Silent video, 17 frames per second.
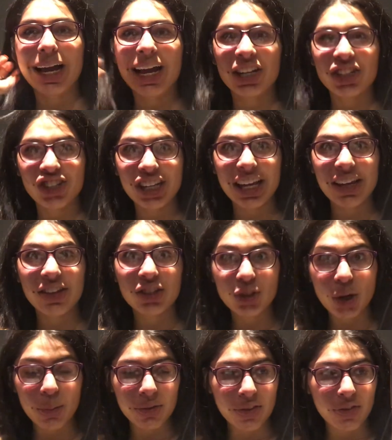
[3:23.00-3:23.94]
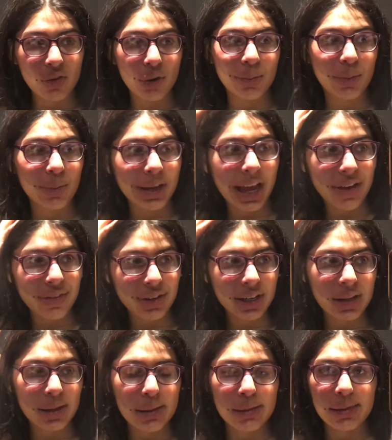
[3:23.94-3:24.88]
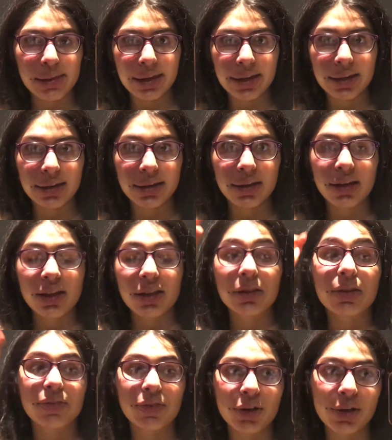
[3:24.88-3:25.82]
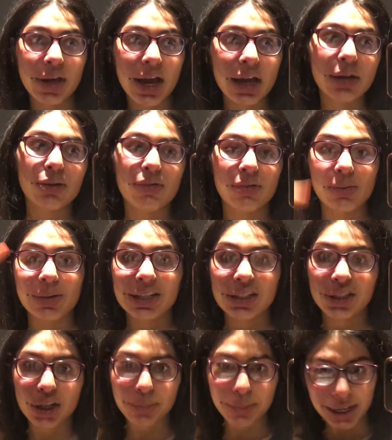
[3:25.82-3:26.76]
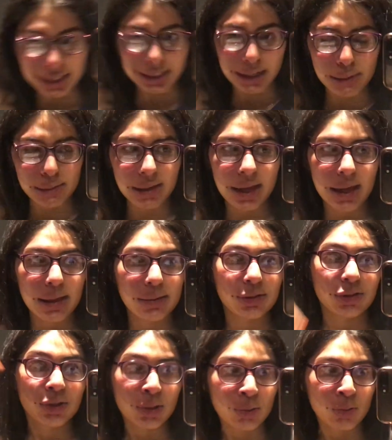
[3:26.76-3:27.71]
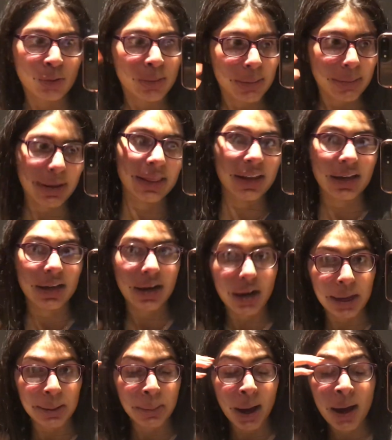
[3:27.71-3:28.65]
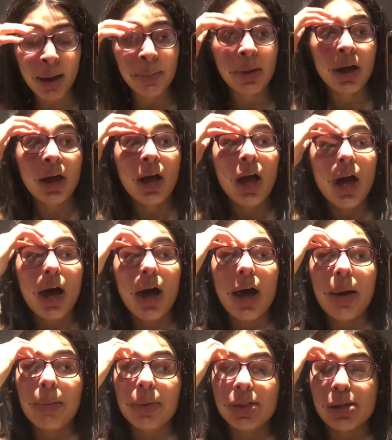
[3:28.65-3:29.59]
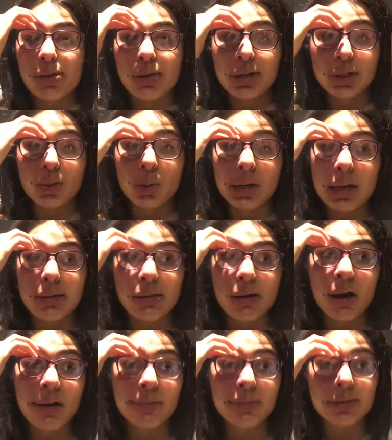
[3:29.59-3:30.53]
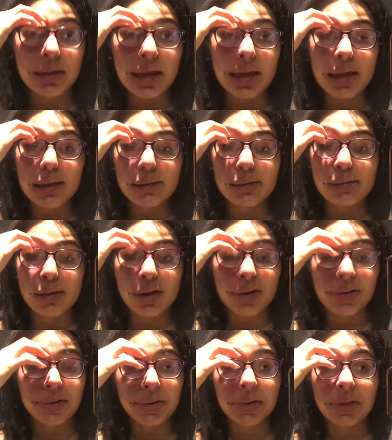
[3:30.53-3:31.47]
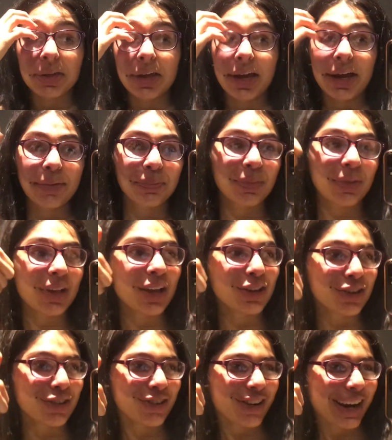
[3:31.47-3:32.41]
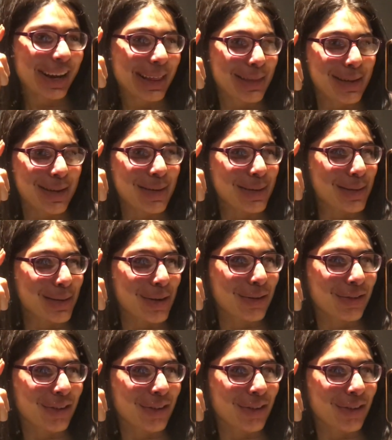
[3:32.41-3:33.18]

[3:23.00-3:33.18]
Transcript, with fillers: we're actually at the top of the floor, but we haven't seen the view yet because we need to go back downstairs, do the warm up and then climb up. Um, but there's only toilets upstairs, so yeah, great start so